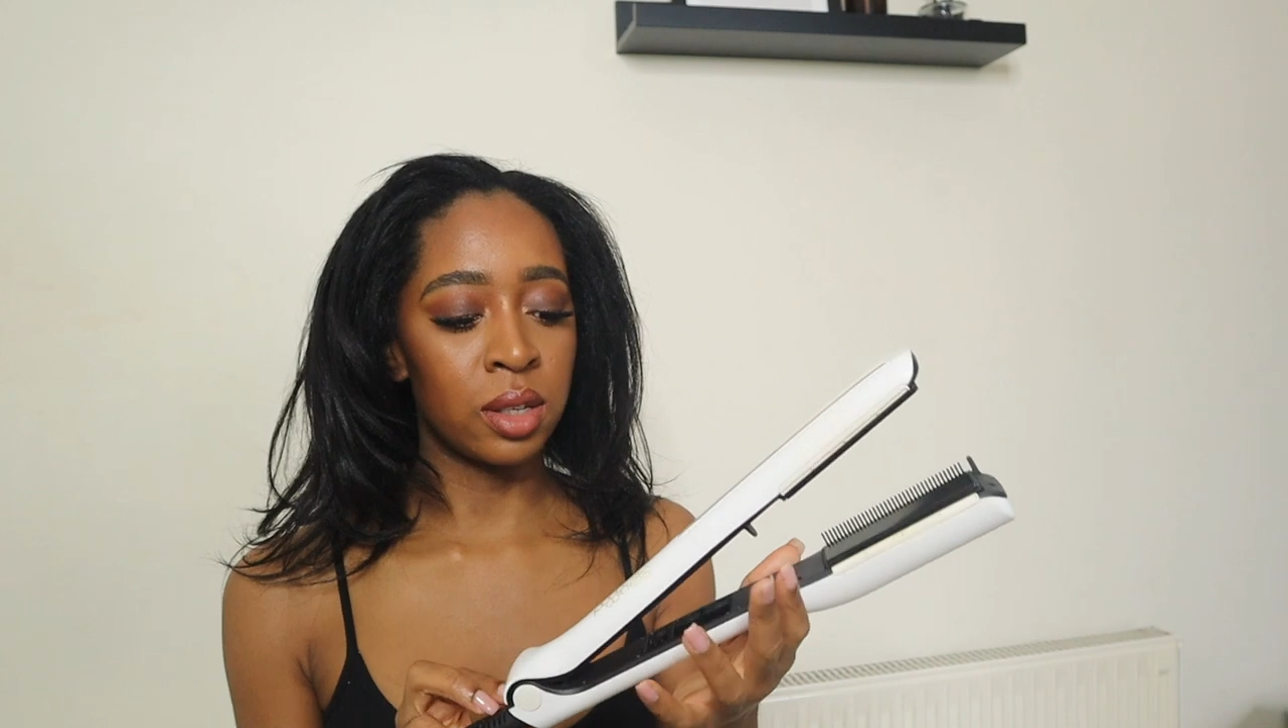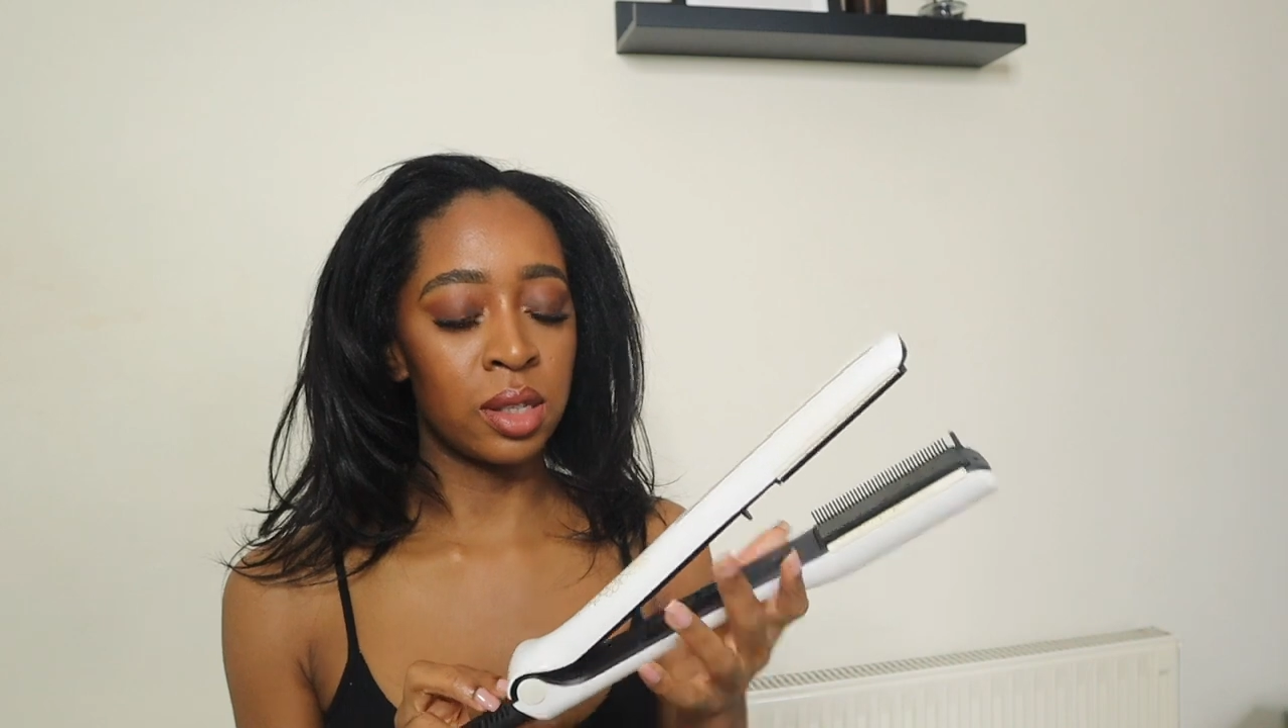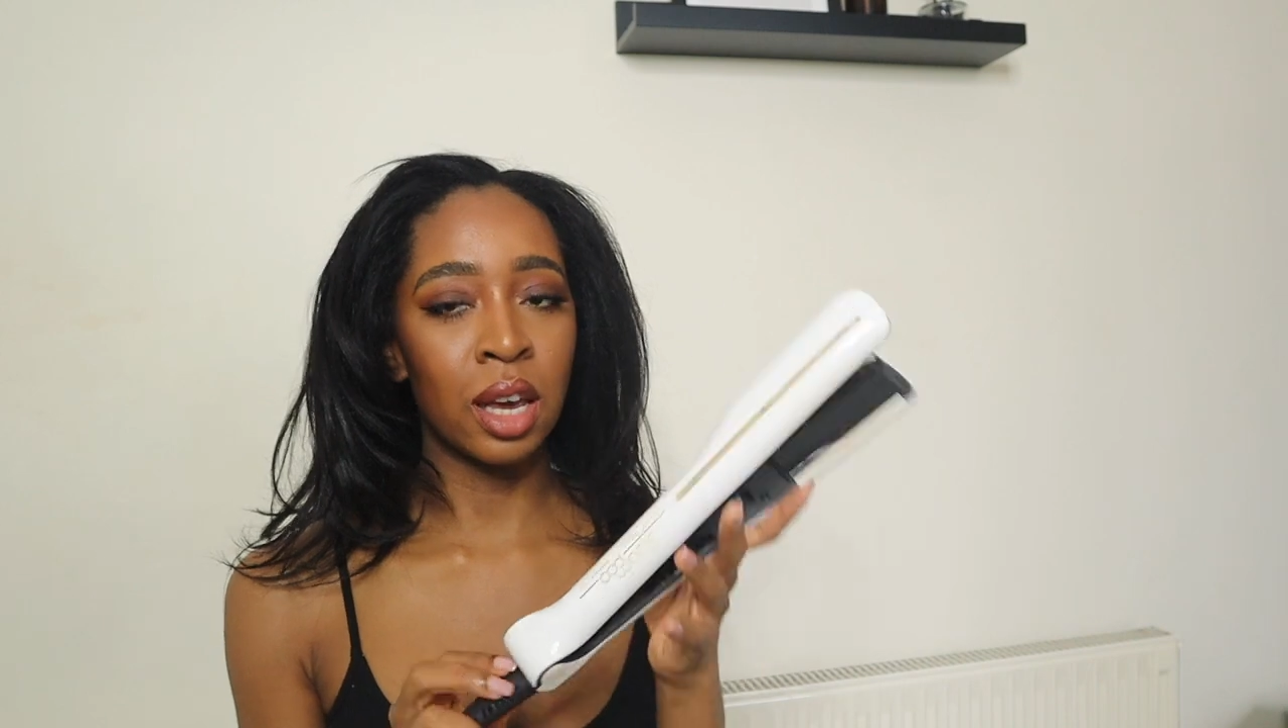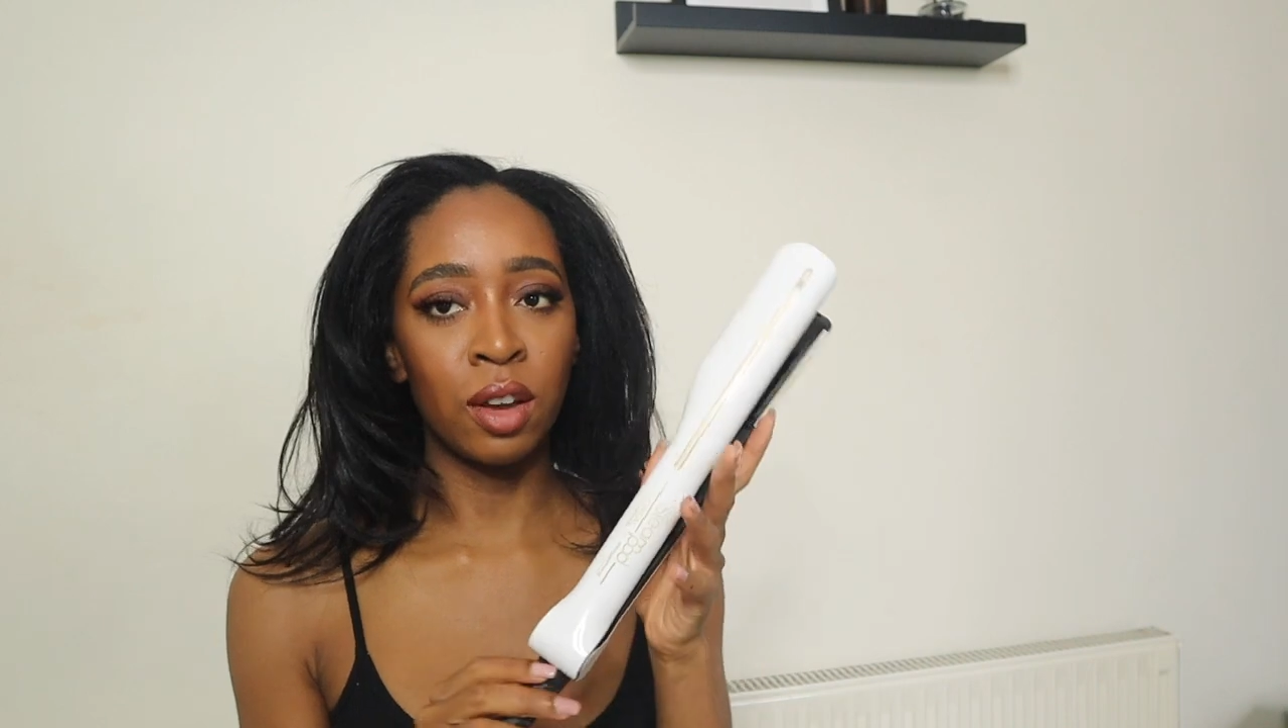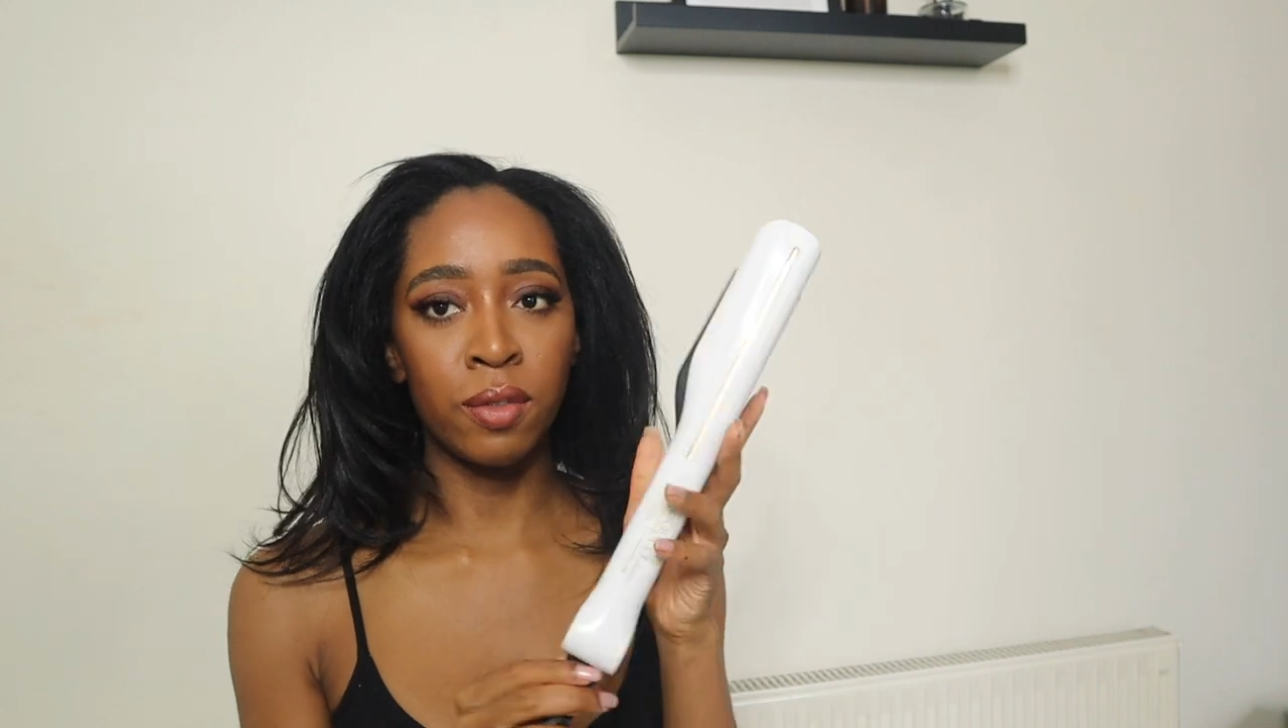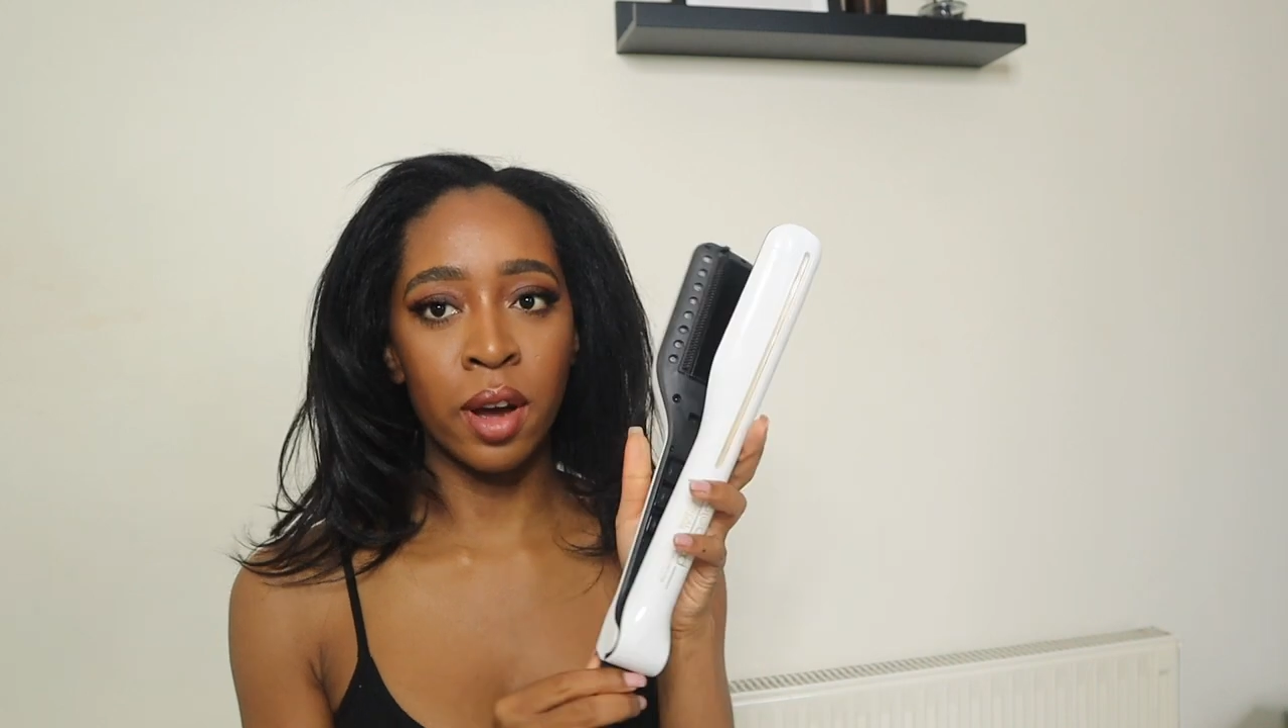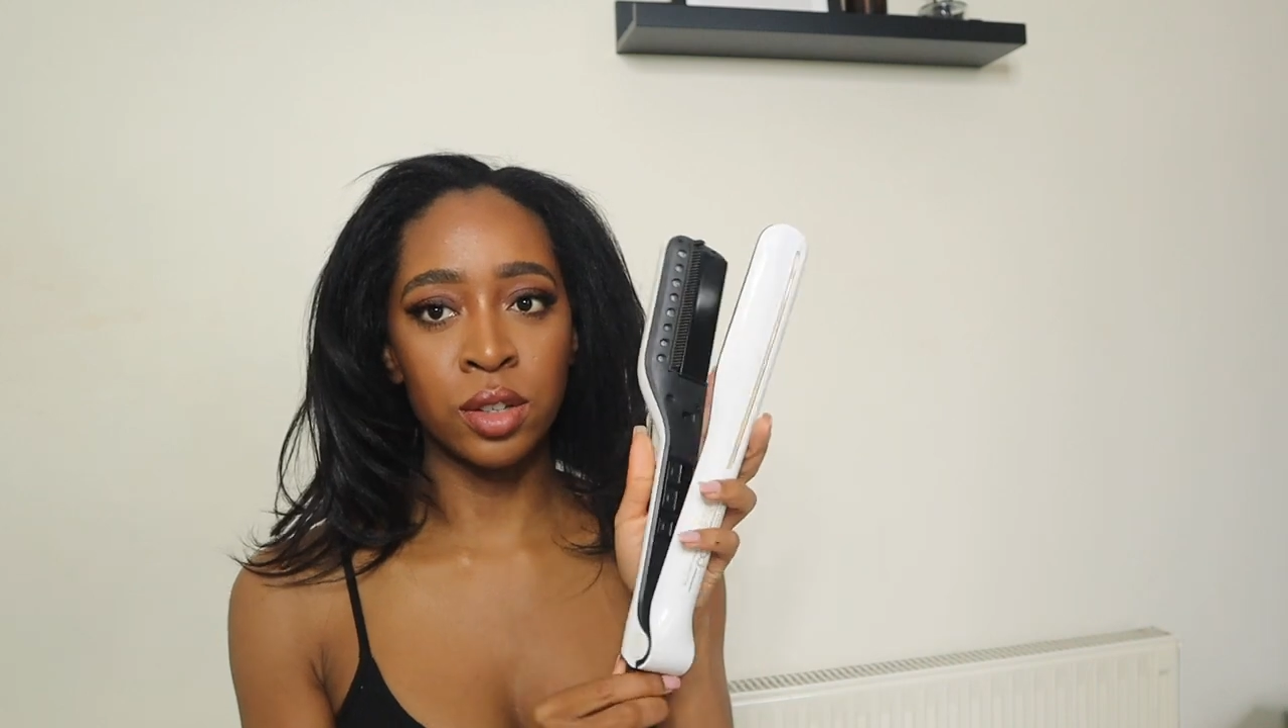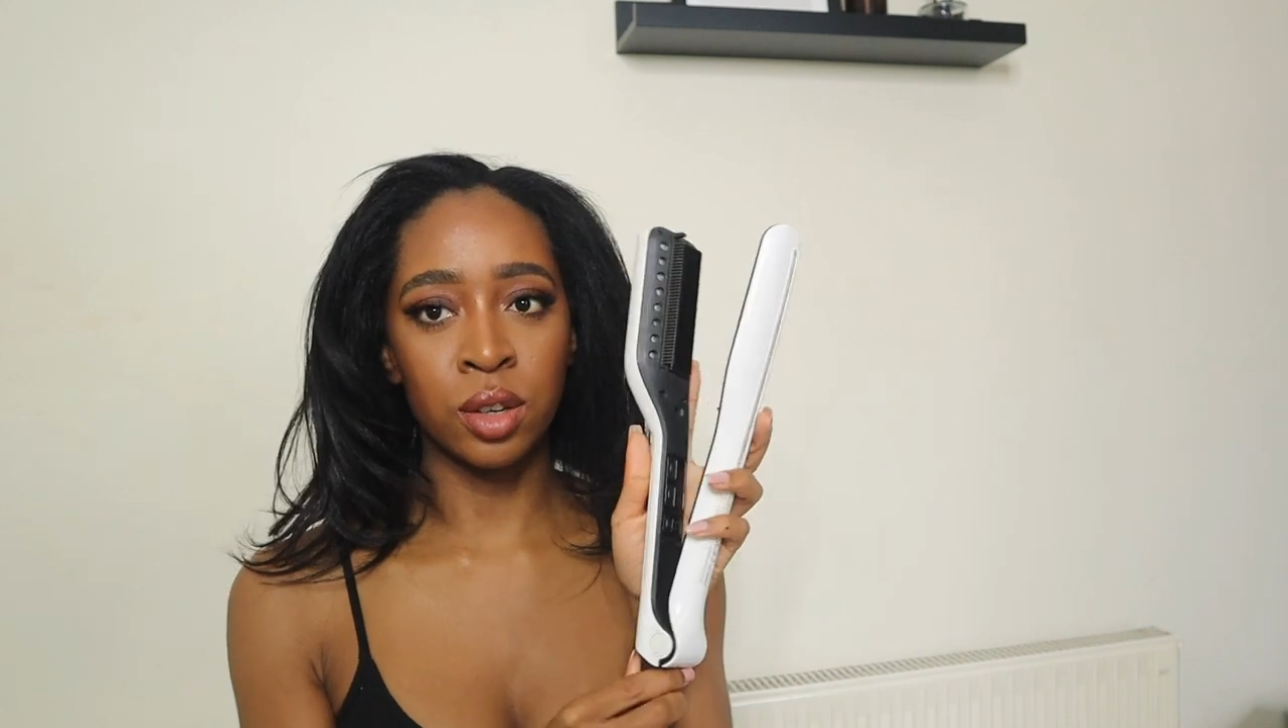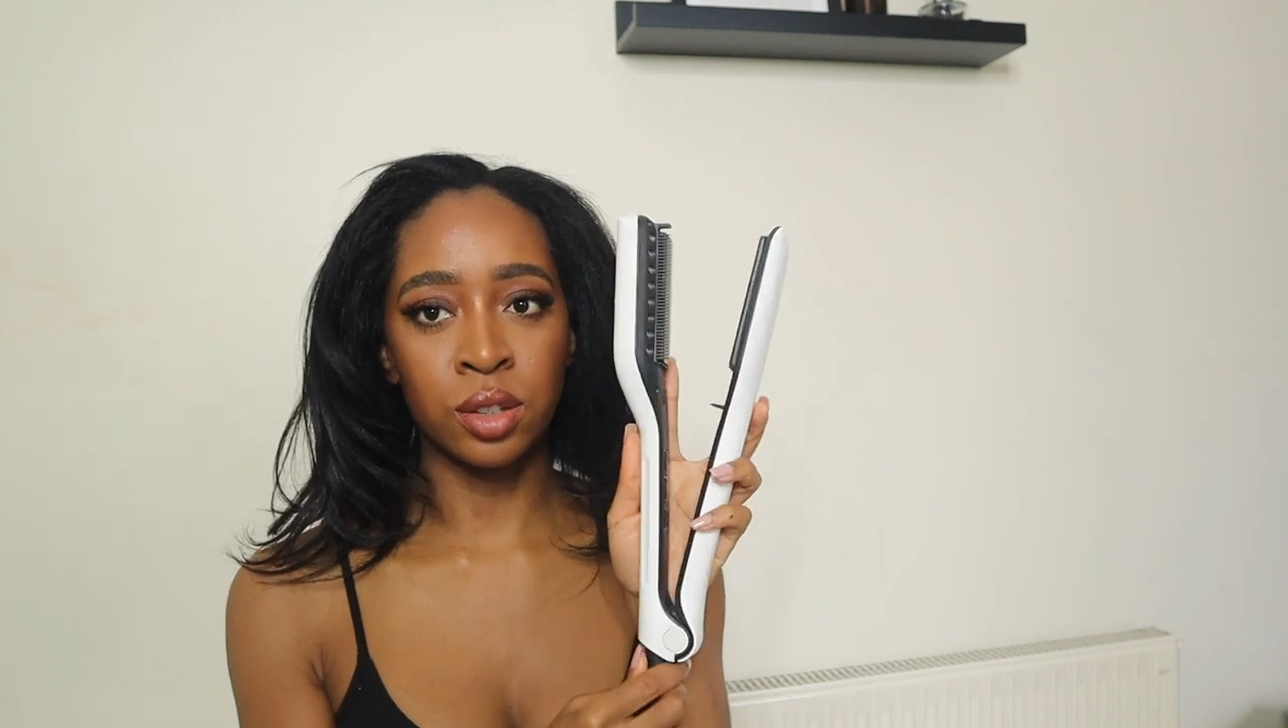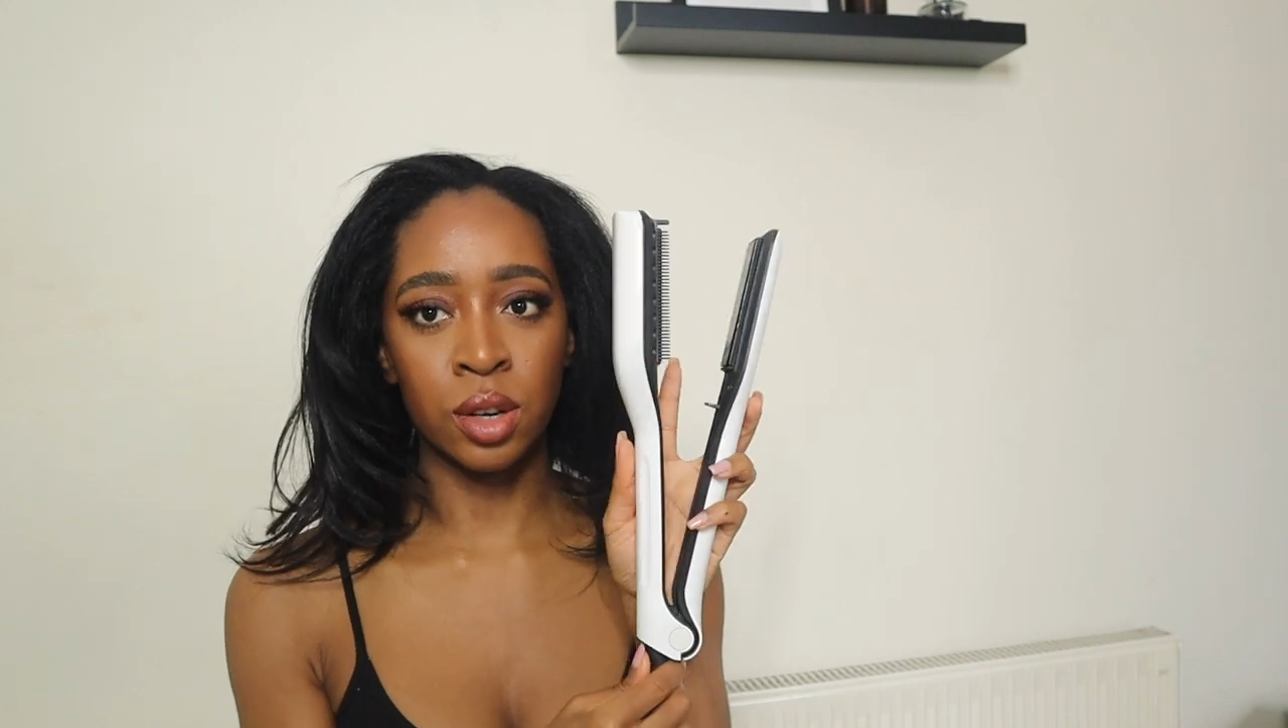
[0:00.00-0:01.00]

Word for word: second version,